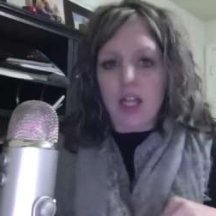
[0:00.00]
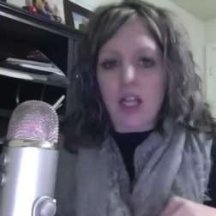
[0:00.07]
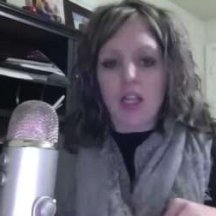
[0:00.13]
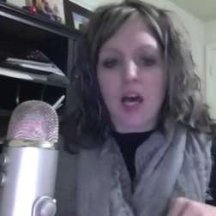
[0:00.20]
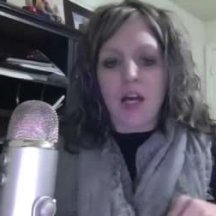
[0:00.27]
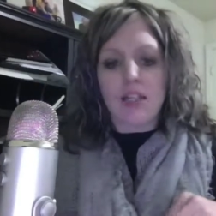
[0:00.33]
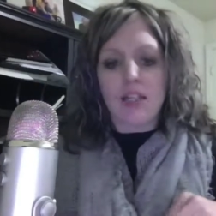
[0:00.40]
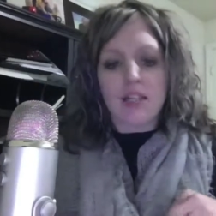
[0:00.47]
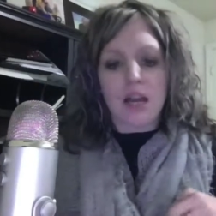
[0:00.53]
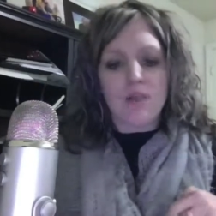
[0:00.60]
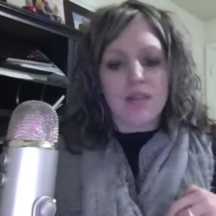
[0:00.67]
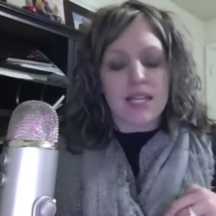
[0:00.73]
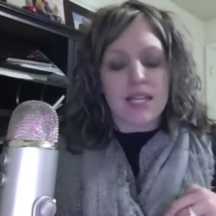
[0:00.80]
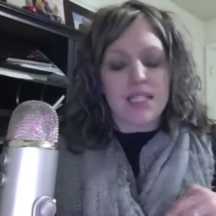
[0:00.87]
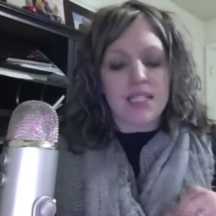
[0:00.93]
A lot of
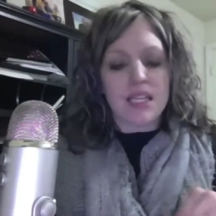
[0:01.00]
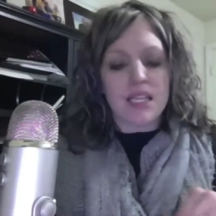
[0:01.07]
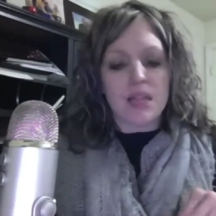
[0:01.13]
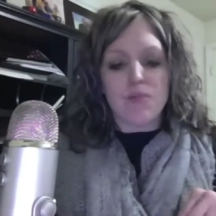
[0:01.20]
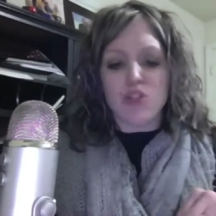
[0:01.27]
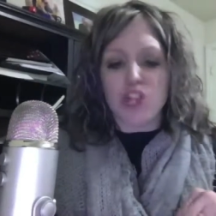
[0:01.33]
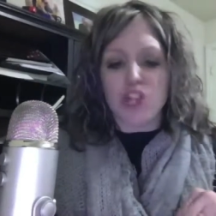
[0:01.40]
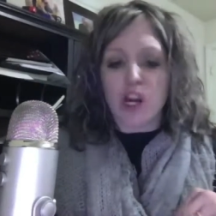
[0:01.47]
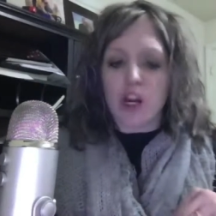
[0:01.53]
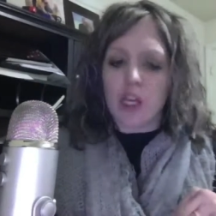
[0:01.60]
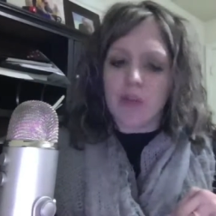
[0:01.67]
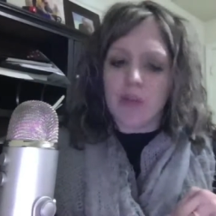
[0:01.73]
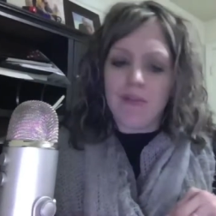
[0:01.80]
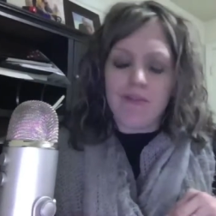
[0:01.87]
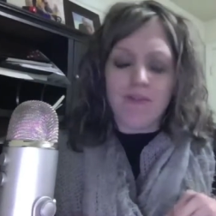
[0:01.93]
times I see them sharing
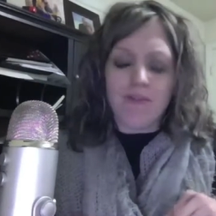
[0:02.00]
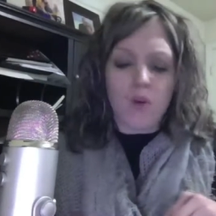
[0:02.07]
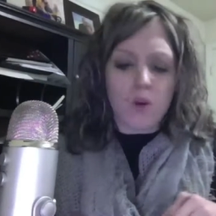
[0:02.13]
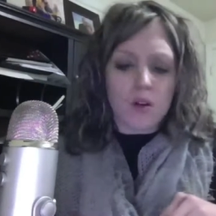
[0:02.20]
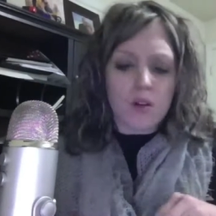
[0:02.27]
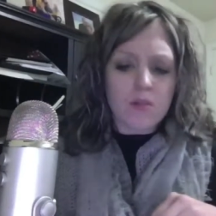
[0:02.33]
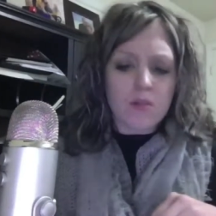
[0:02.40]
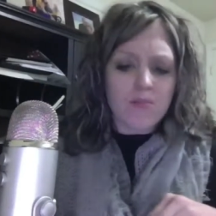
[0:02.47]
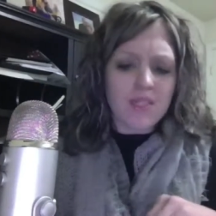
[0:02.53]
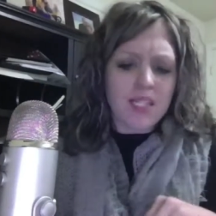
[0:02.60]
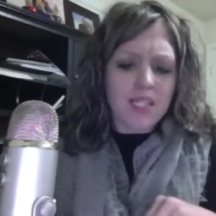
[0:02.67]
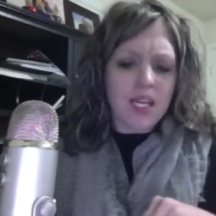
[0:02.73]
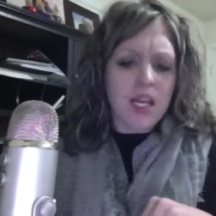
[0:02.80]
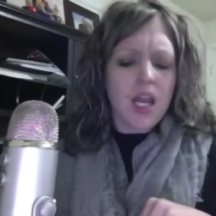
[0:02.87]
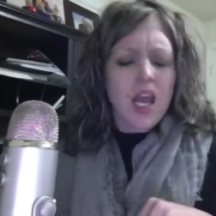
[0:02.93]
them in forums,
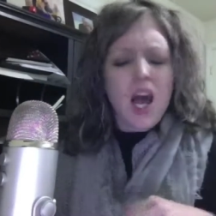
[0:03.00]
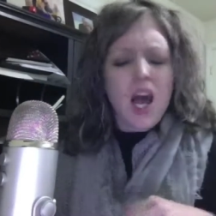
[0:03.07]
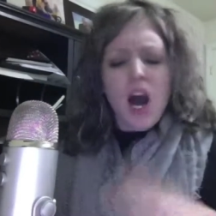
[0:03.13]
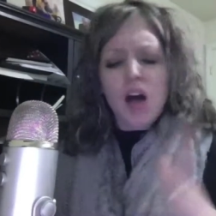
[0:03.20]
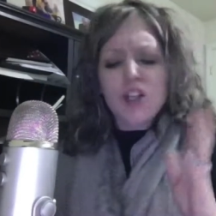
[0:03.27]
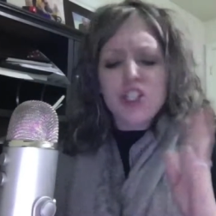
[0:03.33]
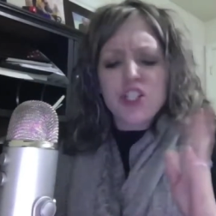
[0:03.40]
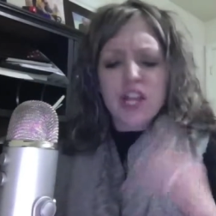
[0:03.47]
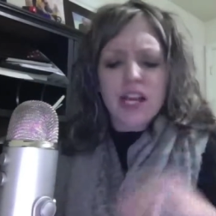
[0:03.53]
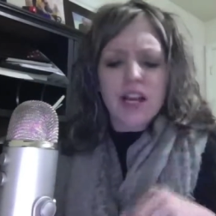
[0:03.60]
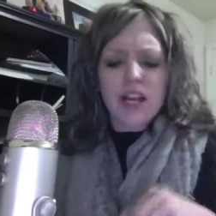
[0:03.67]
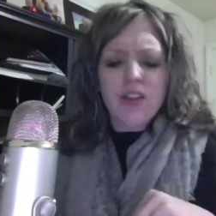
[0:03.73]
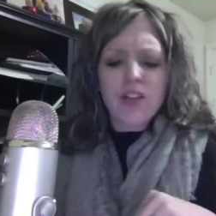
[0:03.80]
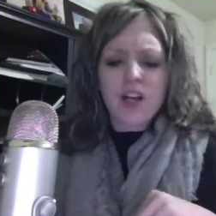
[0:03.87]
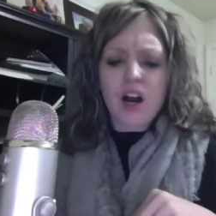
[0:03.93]
and I'll check
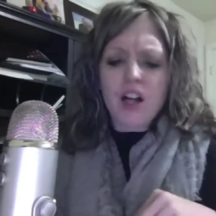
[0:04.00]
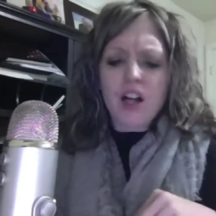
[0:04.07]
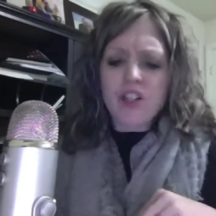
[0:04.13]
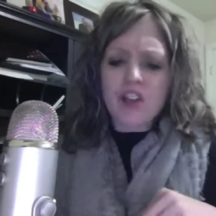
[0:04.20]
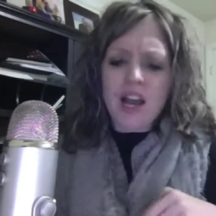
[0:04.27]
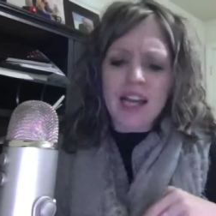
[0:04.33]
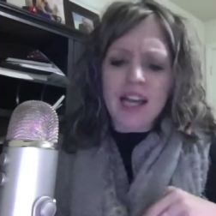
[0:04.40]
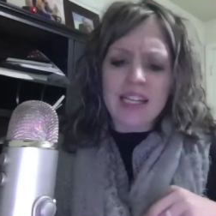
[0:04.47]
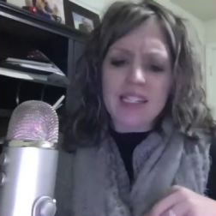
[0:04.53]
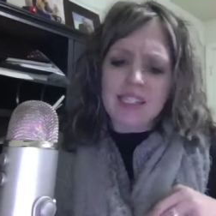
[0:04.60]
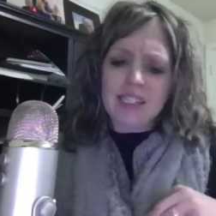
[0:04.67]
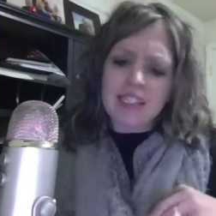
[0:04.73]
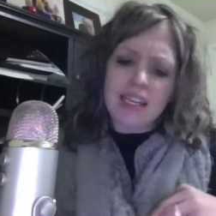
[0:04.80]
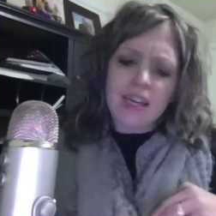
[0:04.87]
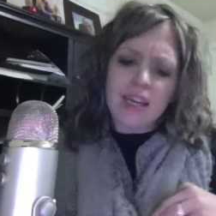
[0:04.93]
out the contract and
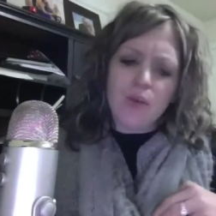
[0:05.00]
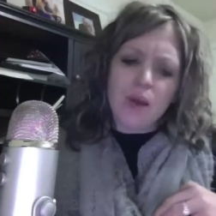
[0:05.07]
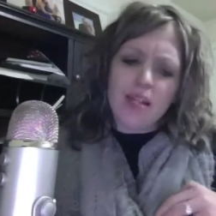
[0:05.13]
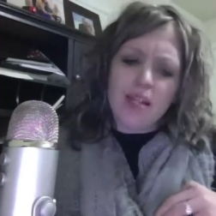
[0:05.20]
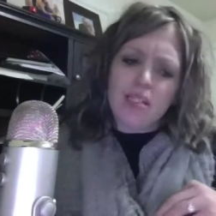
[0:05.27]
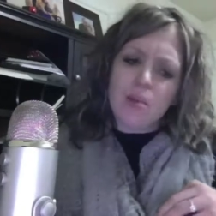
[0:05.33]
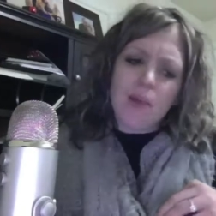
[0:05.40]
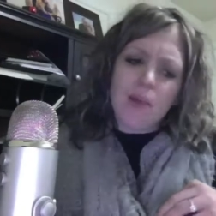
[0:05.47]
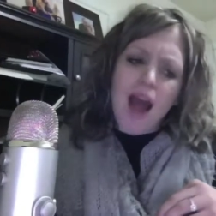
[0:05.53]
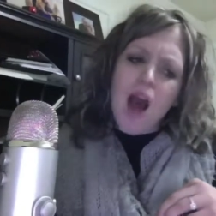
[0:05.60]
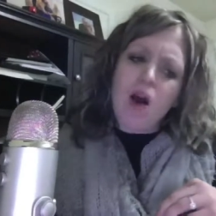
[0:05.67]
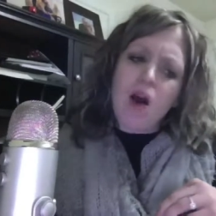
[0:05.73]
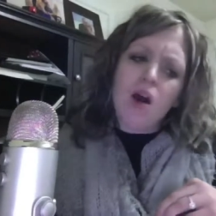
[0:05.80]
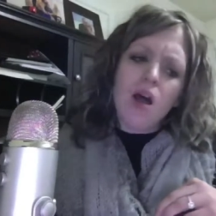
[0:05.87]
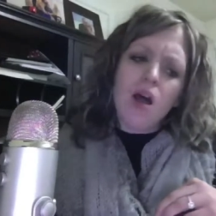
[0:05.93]
see what it's about.